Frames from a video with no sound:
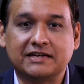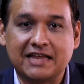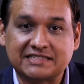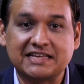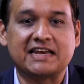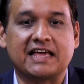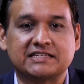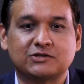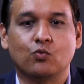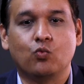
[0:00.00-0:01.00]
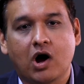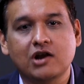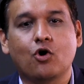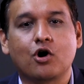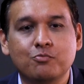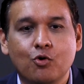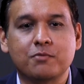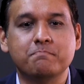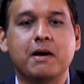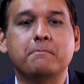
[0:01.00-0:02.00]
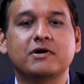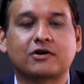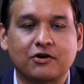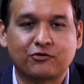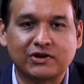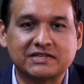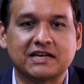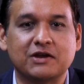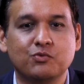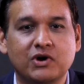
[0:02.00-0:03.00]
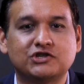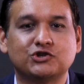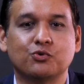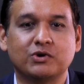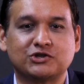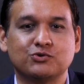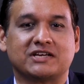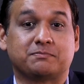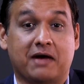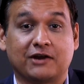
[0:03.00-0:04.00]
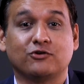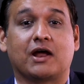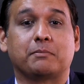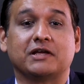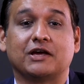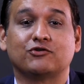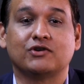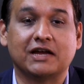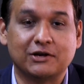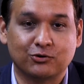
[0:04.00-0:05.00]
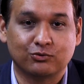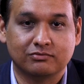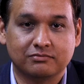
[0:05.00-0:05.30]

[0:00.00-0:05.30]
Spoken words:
designates one or more member countries in which you wish to expand your application into.